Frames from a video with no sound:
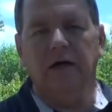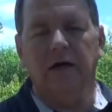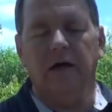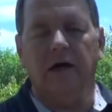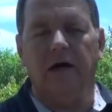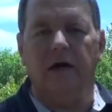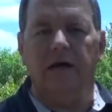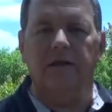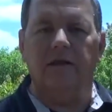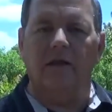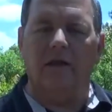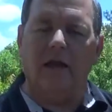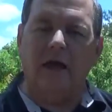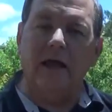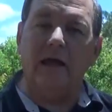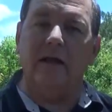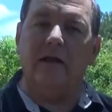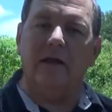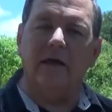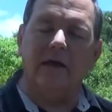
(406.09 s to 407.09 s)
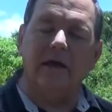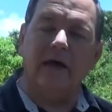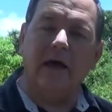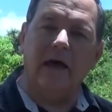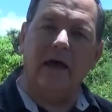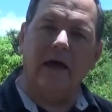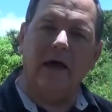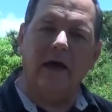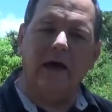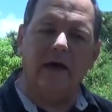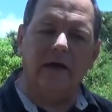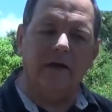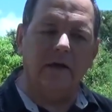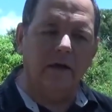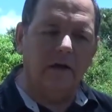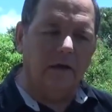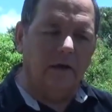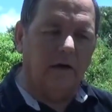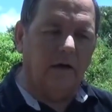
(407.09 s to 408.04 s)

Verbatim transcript: The landing had